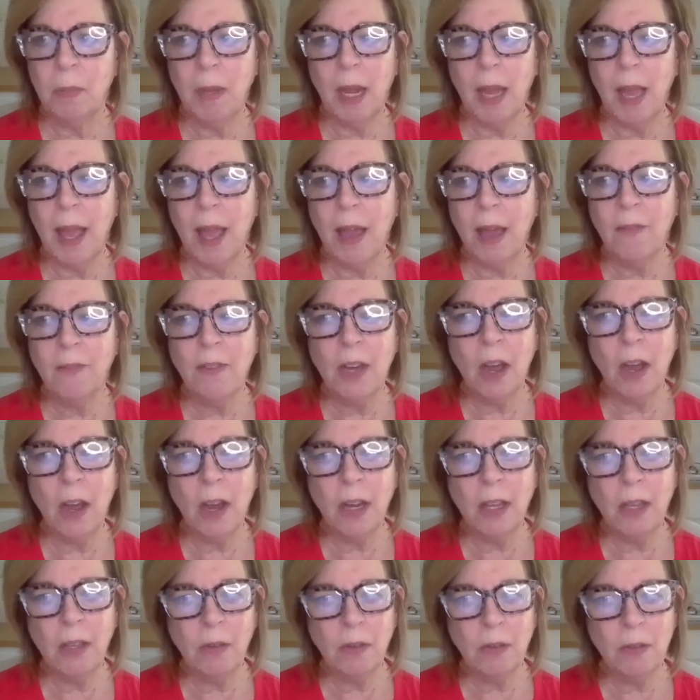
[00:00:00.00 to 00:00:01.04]
but I have
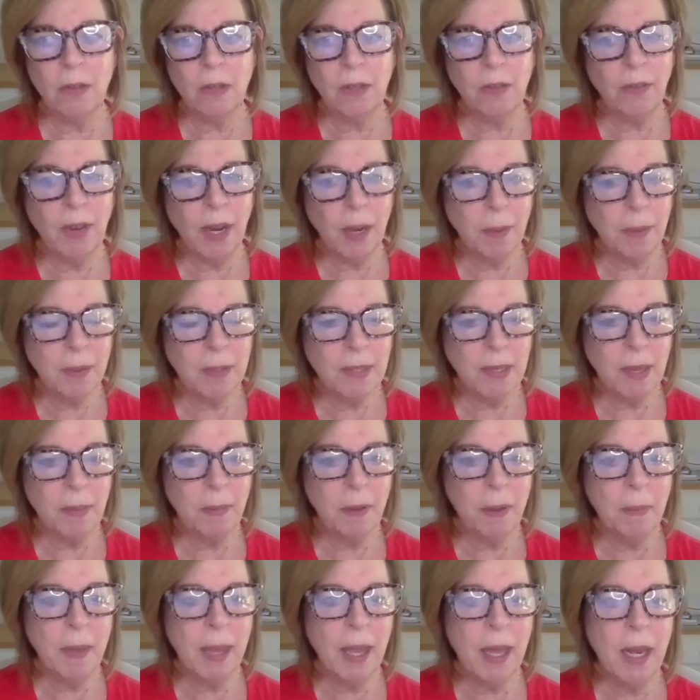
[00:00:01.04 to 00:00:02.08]
not used a fiber
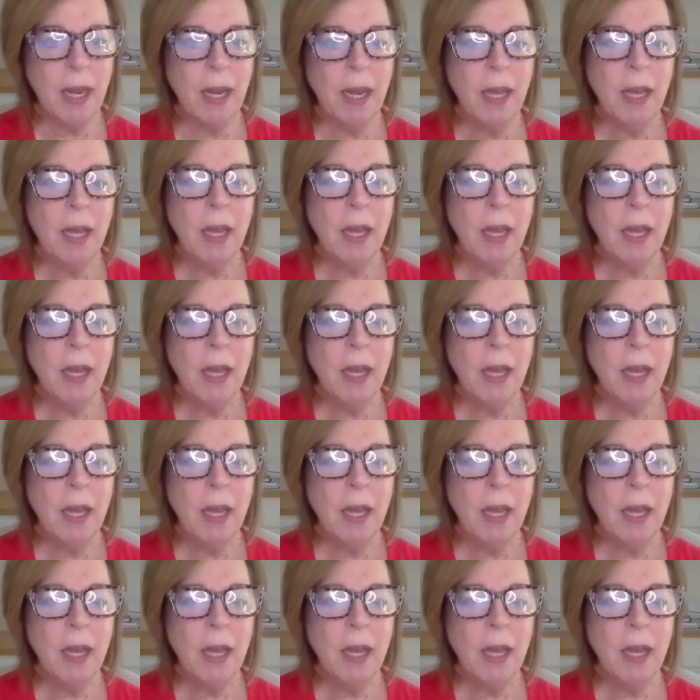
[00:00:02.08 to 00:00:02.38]
supplement.